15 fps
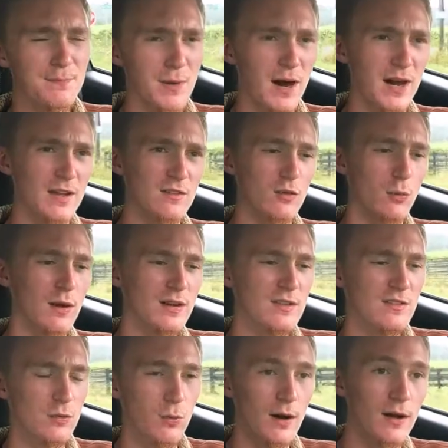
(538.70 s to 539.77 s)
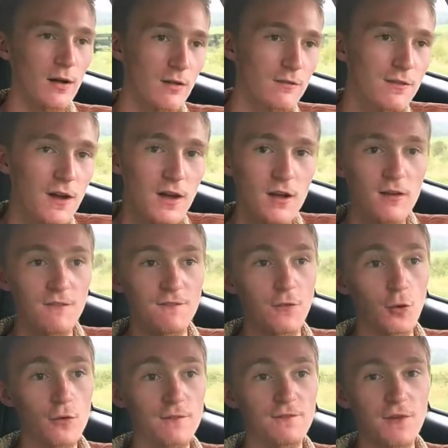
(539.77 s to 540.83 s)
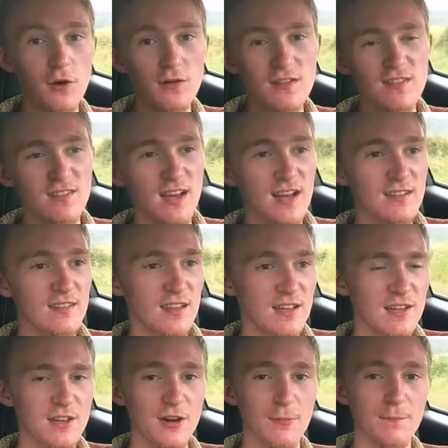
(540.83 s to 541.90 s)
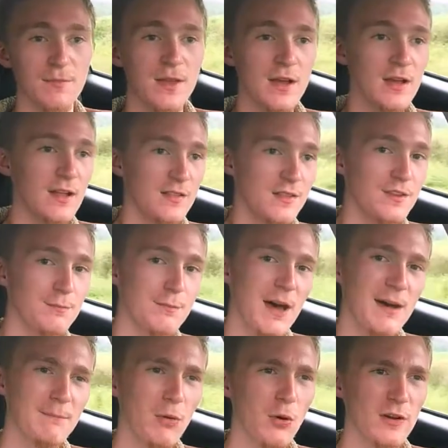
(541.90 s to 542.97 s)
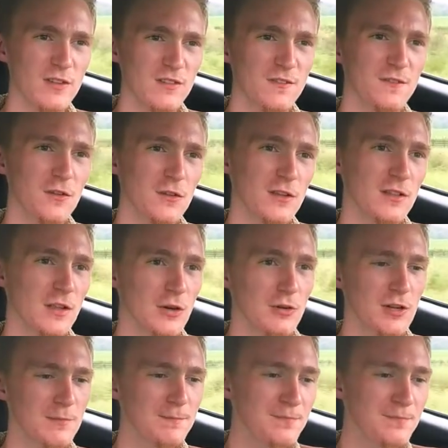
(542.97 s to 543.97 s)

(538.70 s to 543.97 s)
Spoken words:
my 2012 Ford Focus Titanium. This bad boy is fully loaded,